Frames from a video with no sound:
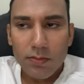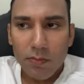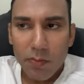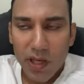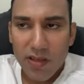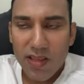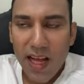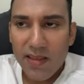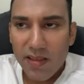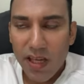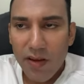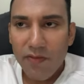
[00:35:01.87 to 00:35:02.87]
Because
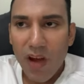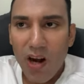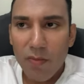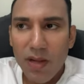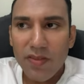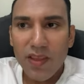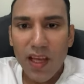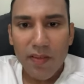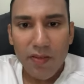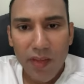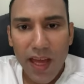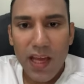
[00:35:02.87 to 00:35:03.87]
that's the environment
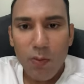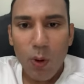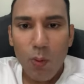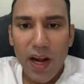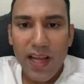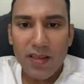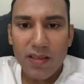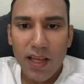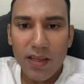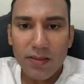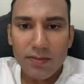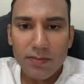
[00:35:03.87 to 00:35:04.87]
that they were raised in.